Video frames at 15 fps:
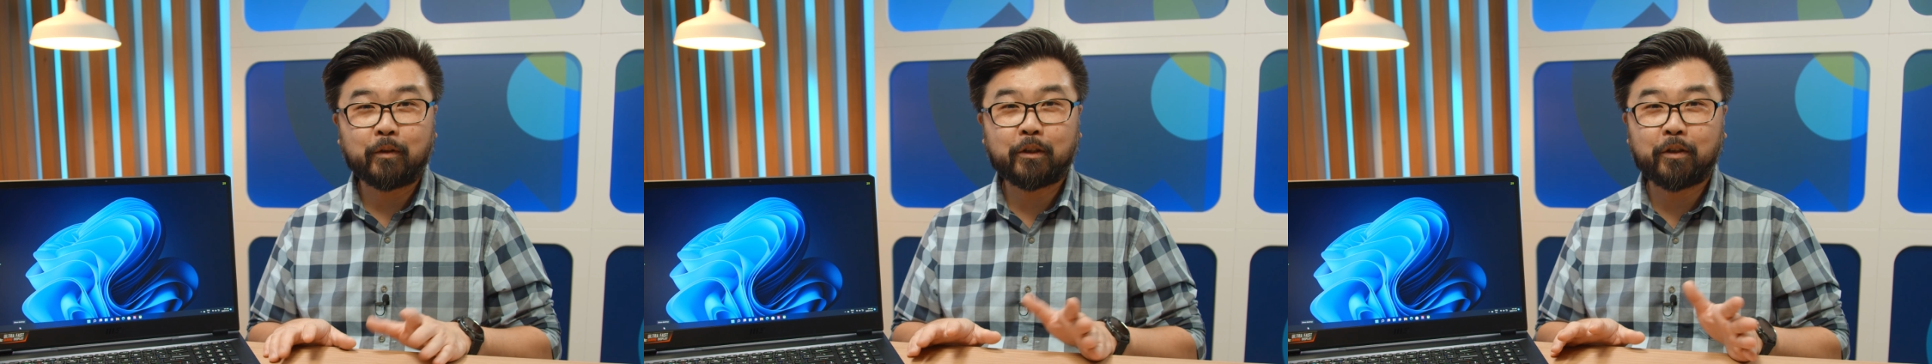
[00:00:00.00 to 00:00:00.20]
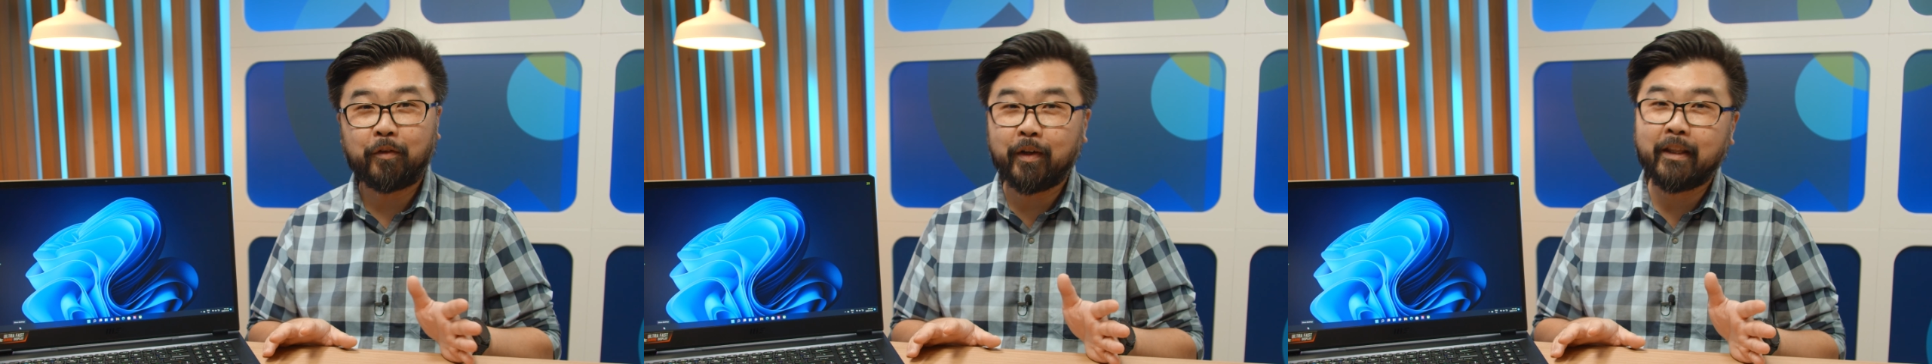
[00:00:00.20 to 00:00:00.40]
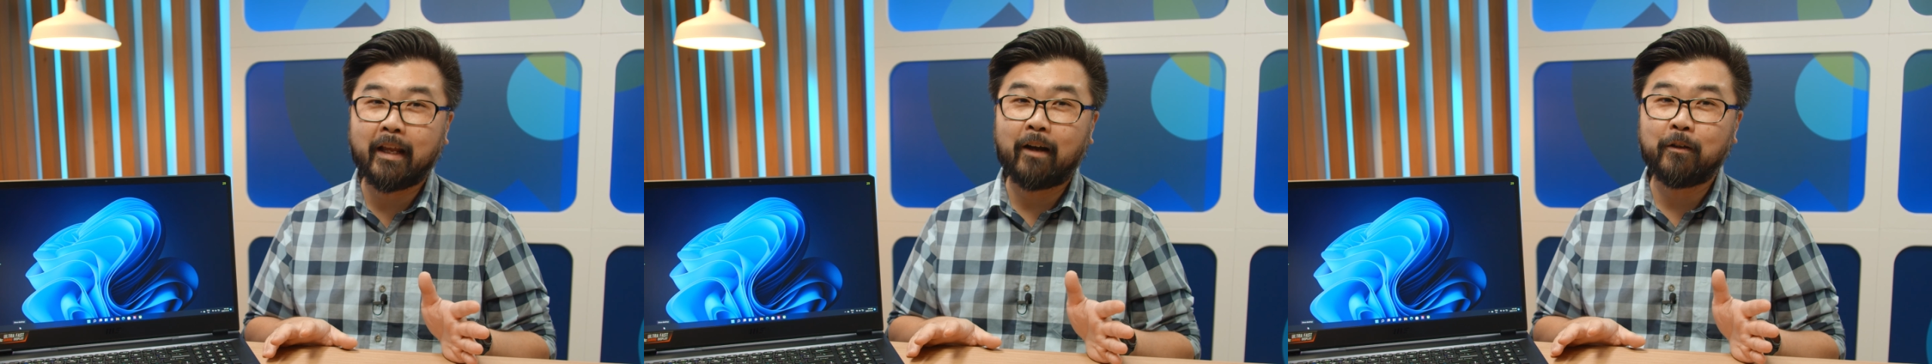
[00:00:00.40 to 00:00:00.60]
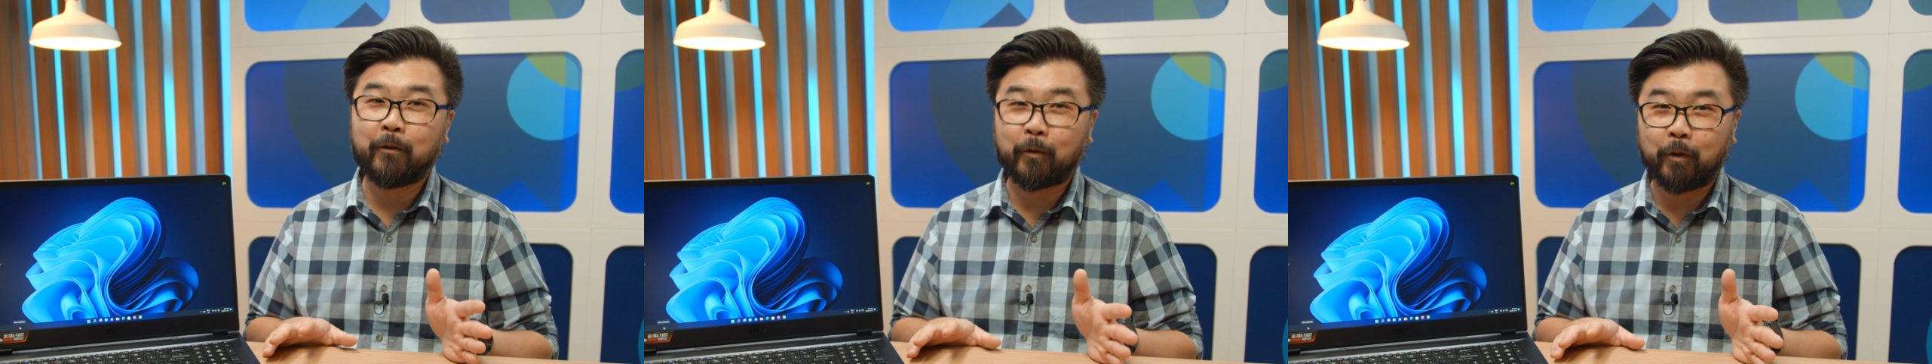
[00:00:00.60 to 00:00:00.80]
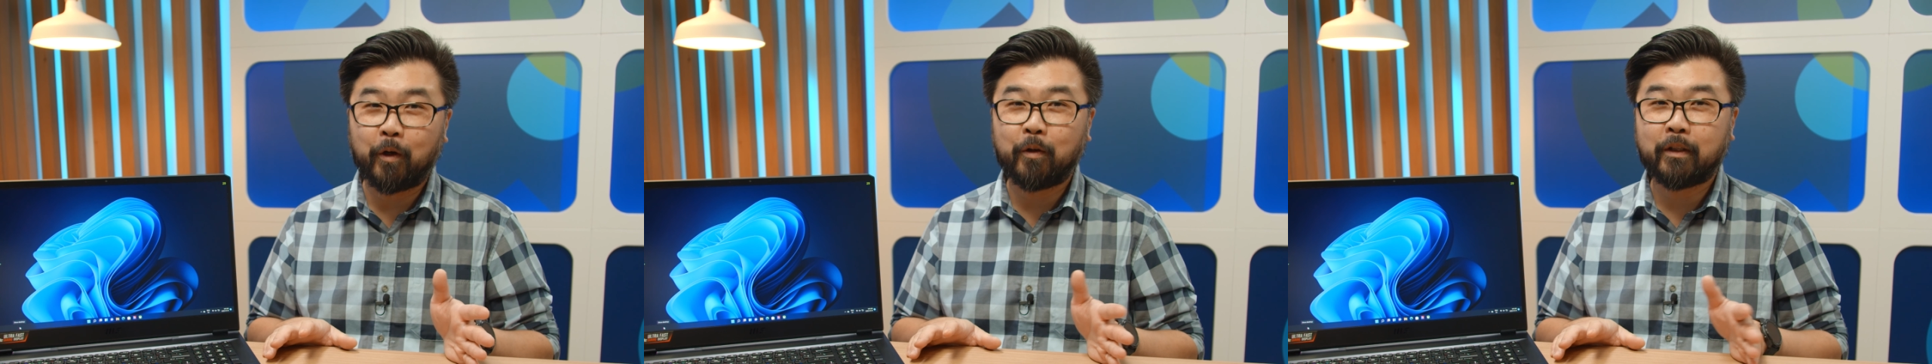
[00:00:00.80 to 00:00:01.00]
slowing down
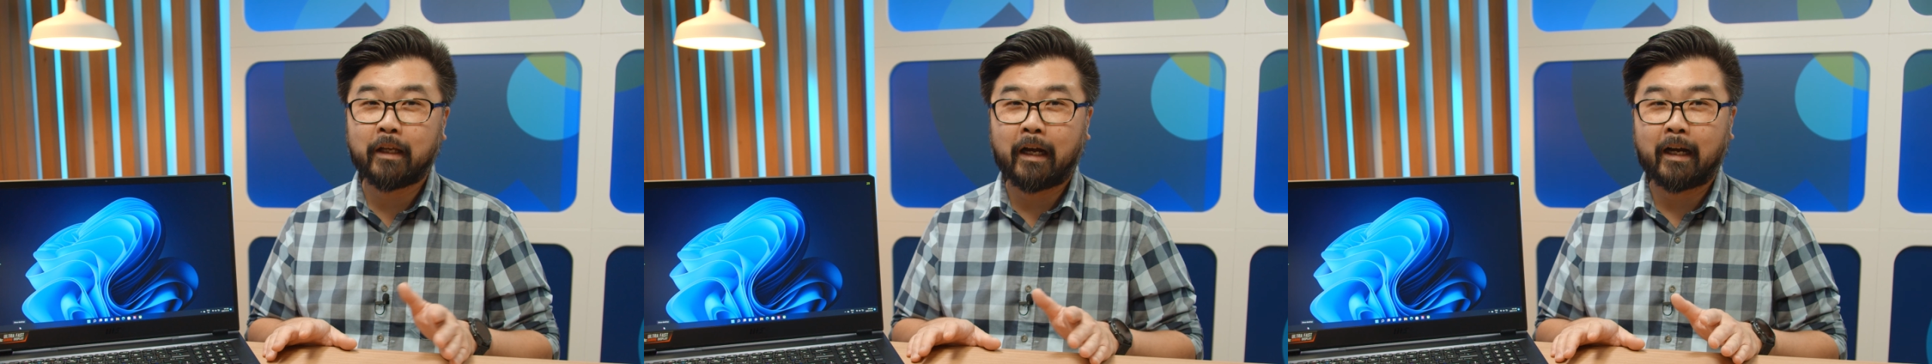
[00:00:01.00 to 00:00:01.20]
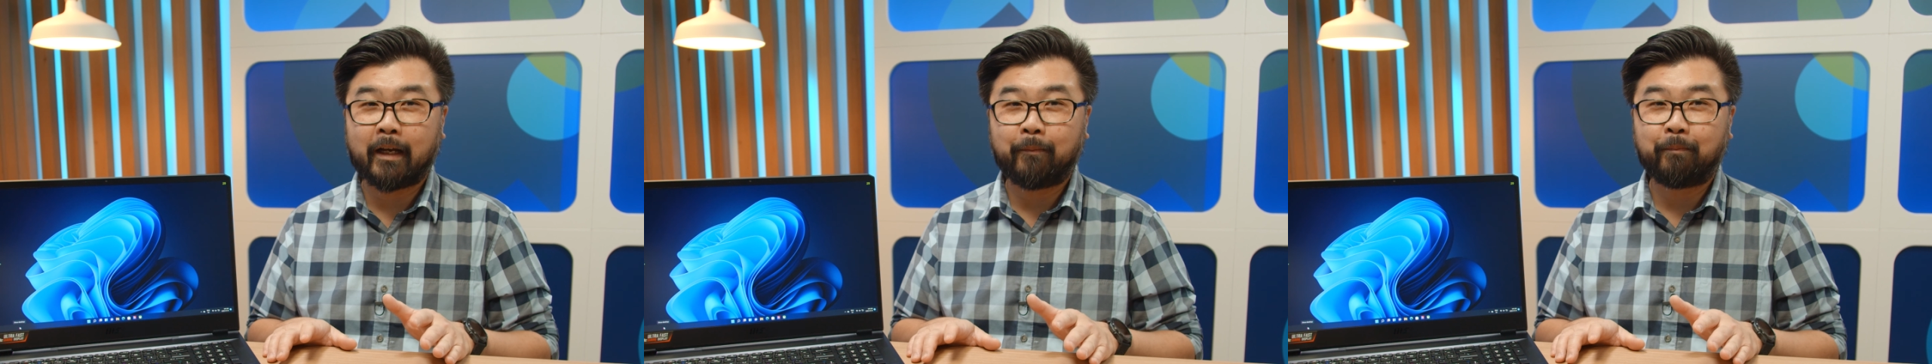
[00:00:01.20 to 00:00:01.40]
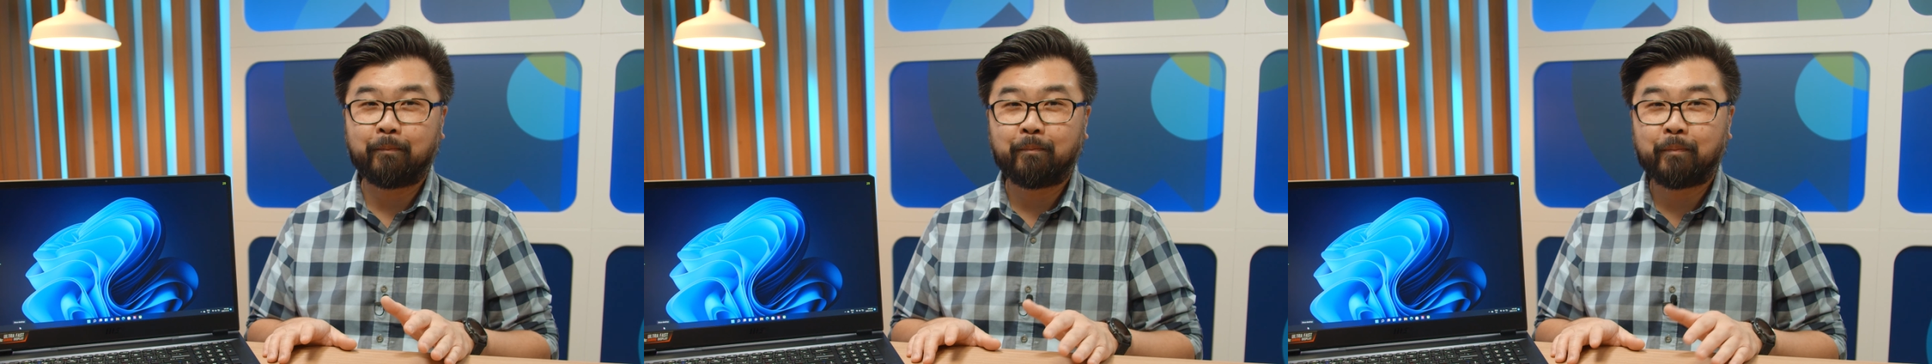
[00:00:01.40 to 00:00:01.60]
your load time.